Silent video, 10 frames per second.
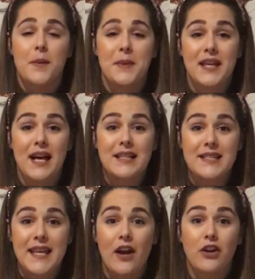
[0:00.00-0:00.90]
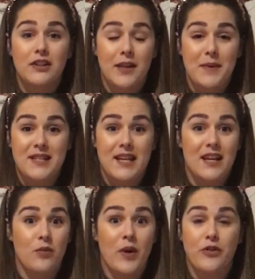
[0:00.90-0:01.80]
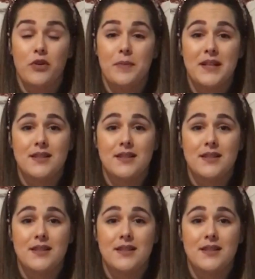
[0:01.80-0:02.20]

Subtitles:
Because they are limited, whether it be